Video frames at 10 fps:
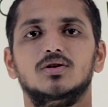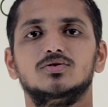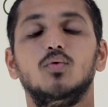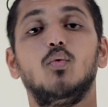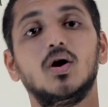
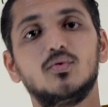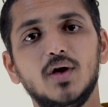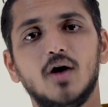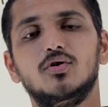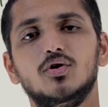So what we
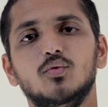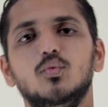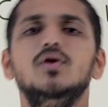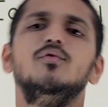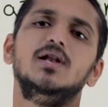have to do,
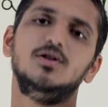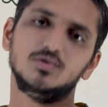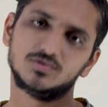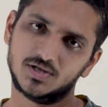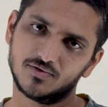we will
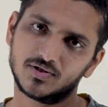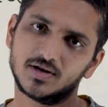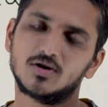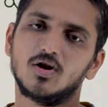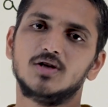use
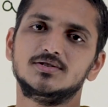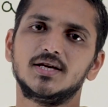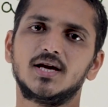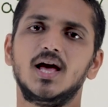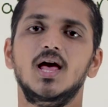different logic.